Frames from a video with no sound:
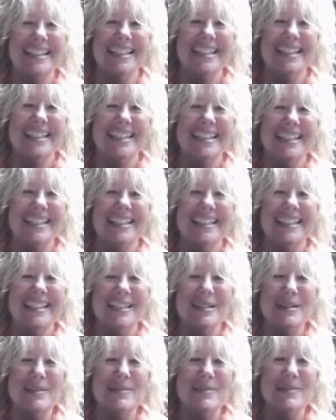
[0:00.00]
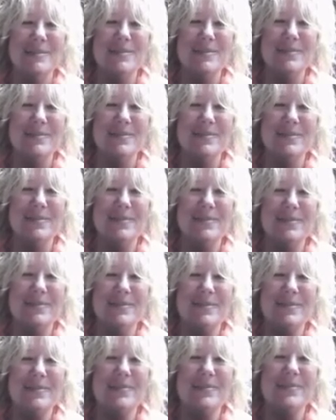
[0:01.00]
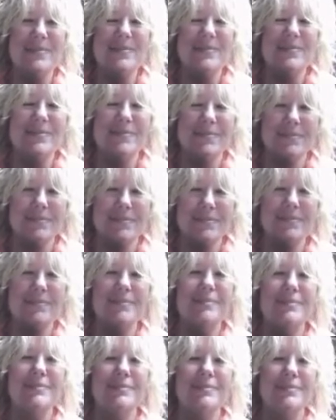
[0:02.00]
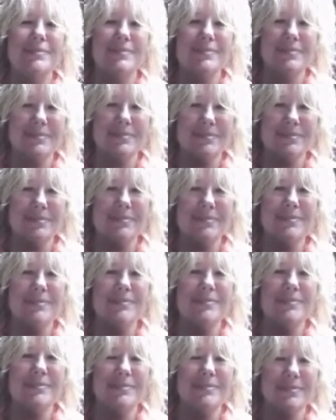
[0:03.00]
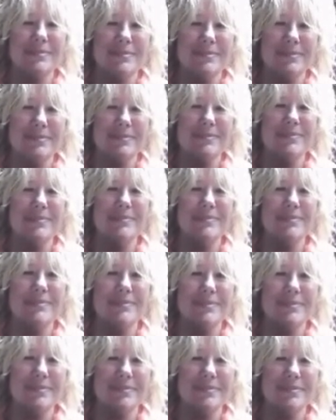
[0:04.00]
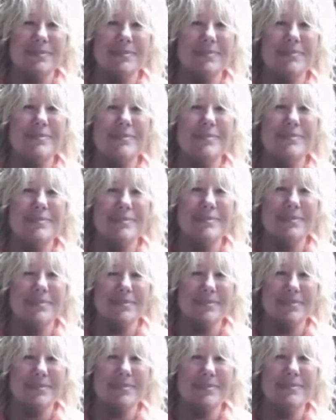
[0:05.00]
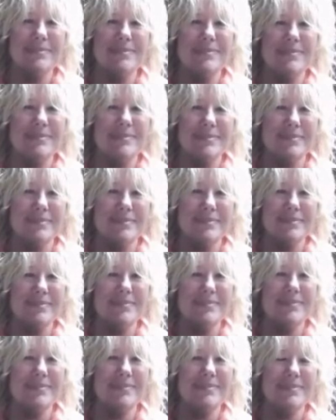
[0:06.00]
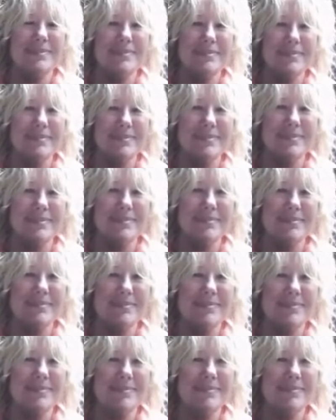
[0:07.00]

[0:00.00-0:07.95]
(not speaking)